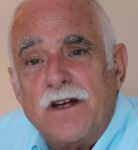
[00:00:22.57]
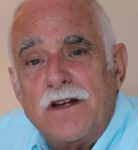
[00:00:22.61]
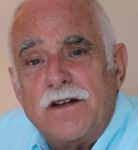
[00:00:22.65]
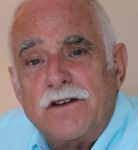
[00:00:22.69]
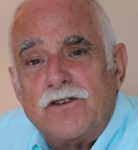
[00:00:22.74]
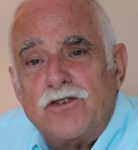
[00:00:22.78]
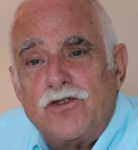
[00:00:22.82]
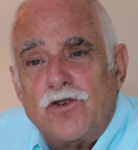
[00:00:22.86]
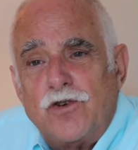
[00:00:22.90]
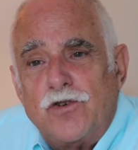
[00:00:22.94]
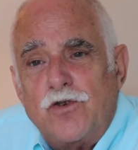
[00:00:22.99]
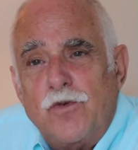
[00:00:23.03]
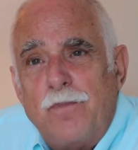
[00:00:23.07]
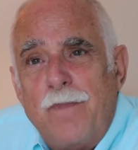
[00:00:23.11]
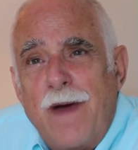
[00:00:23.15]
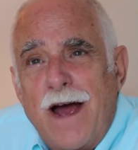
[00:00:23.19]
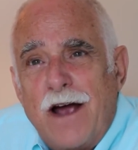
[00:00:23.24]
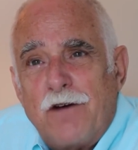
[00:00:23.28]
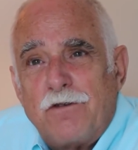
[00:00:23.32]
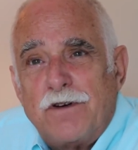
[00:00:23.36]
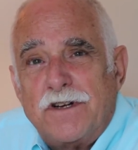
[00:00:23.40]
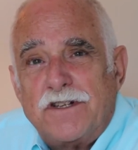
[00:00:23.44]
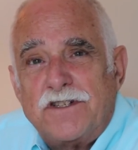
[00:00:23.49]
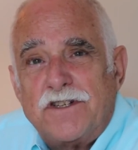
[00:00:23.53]
should you
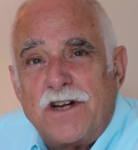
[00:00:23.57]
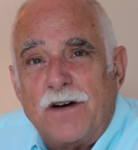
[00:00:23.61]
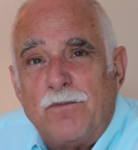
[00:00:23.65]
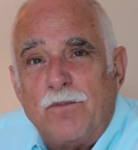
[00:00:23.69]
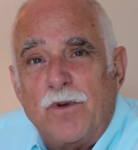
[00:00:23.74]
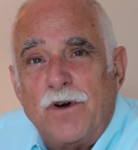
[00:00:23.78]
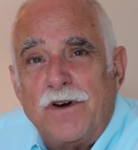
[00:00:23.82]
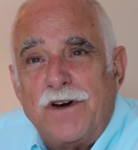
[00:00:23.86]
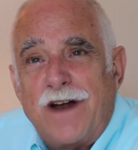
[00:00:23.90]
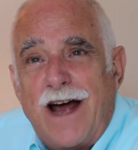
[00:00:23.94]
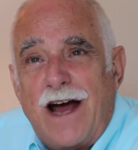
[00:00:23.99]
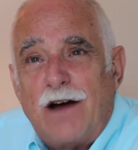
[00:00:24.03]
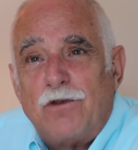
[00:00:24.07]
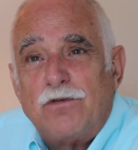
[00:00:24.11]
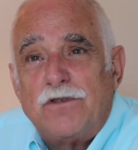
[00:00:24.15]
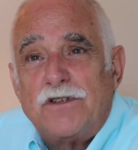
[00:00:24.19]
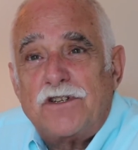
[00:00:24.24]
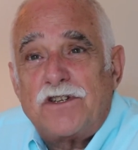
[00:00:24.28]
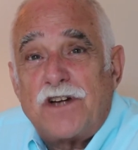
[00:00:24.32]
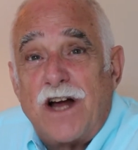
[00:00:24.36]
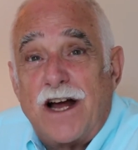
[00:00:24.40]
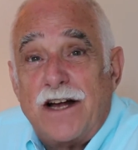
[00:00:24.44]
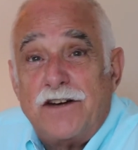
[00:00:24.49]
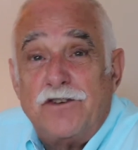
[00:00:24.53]
marry someone
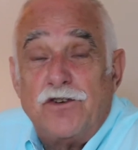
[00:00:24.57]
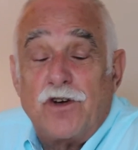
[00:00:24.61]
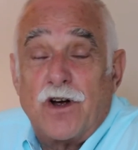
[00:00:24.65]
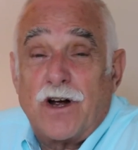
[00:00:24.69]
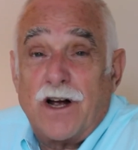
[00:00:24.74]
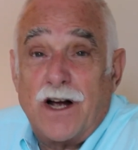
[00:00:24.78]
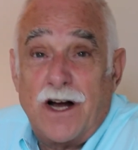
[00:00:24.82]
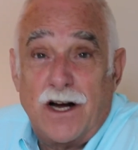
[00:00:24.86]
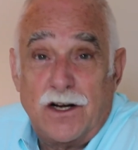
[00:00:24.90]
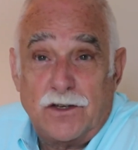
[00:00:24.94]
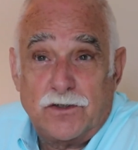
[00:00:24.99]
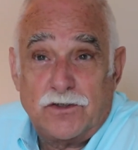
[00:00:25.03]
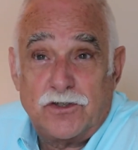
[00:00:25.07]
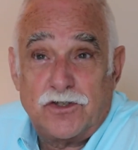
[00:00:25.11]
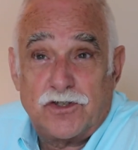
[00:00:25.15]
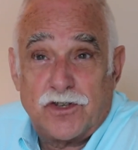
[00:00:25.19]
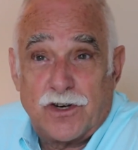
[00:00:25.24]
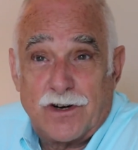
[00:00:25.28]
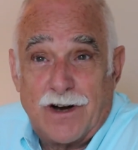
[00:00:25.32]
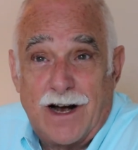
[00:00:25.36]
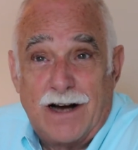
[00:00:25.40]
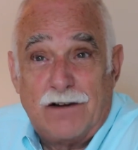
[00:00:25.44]
outside your culture,